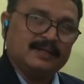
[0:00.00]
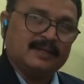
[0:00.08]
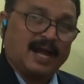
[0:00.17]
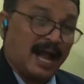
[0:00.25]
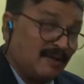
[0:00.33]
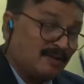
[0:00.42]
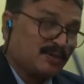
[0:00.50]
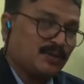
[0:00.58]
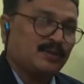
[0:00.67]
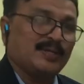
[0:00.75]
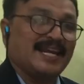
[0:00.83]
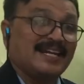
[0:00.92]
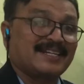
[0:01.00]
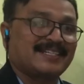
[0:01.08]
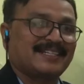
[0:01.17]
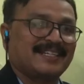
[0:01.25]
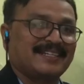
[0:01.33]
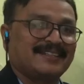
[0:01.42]
I will show you an
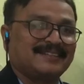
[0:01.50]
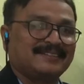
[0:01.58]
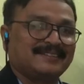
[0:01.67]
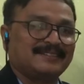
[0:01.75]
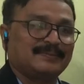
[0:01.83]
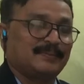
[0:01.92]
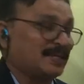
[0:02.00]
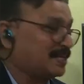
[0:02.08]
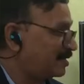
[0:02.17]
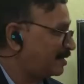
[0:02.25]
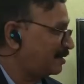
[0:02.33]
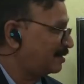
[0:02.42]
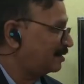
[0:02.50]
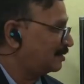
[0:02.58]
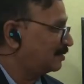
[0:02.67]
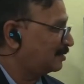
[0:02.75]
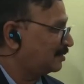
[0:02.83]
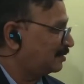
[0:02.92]
interesting picture.
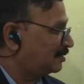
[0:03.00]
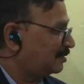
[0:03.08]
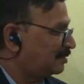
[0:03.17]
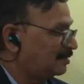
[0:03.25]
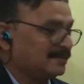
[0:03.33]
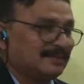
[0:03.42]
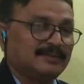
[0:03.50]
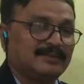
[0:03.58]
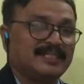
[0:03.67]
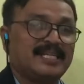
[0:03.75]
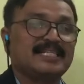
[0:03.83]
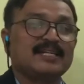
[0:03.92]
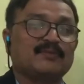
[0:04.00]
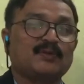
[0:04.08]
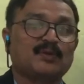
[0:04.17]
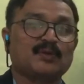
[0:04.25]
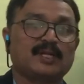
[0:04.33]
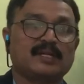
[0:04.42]
This is a
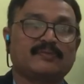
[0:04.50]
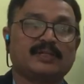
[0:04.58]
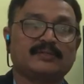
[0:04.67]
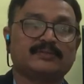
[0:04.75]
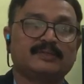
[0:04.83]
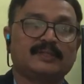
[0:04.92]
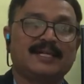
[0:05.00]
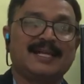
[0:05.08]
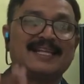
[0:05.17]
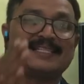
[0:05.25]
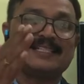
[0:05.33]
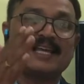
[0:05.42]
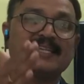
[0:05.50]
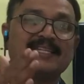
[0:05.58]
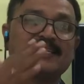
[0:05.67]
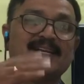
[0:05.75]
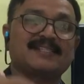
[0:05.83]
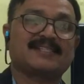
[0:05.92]
photograph of
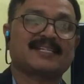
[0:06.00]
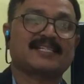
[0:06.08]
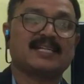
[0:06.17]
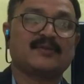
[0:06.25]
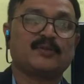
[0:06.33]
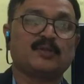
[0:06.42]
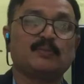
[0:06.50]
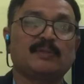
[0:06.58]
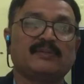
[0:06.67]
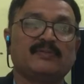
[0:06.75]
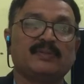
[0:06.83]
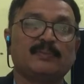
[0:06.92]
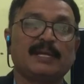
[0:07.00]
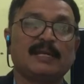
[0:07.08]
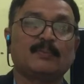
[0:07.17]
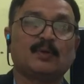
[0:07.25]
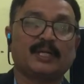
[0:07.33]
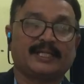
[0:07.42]
sagittal section of human female
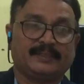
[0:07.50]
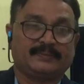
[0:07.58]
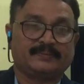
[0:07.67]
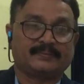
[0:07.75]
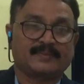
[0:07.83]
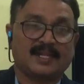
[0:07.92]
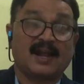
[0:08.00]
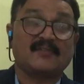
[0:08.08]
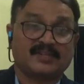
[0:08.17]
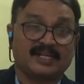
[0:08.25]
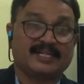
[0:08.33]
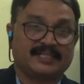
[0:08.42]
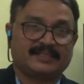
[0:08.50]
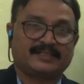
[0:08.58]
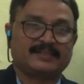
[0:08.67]
body after death.